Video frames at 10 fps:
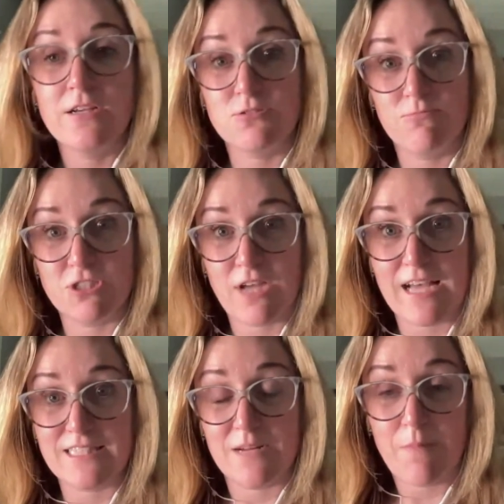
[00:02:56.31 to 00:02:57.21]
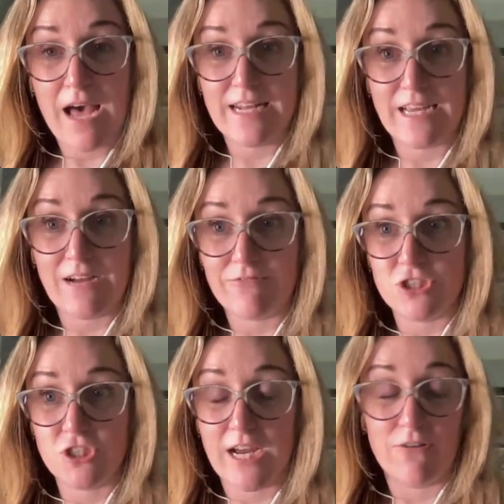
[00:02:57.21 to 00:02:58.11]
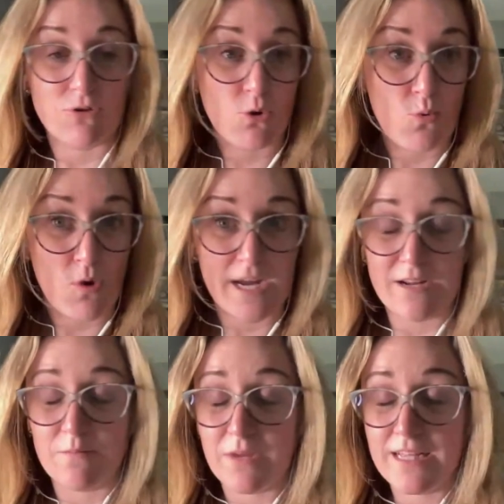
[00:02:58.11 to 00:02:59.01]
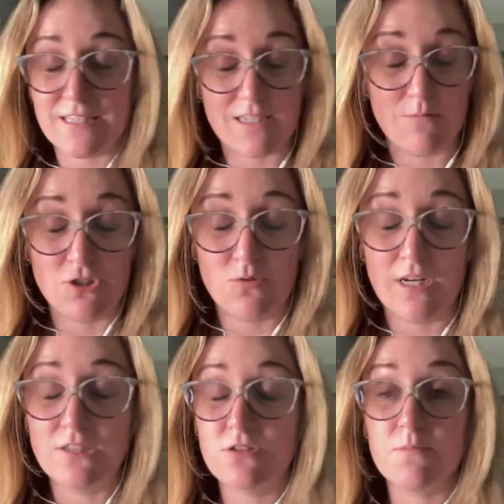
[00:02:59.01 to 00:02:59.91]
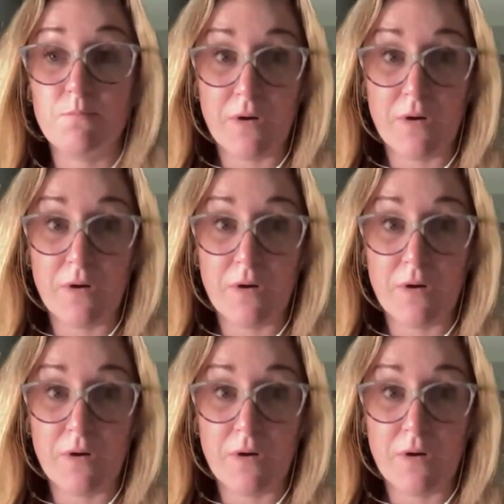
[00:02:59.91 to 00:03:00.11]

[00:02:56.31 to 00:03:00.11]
which has that batting average down quite a bit, sub 200.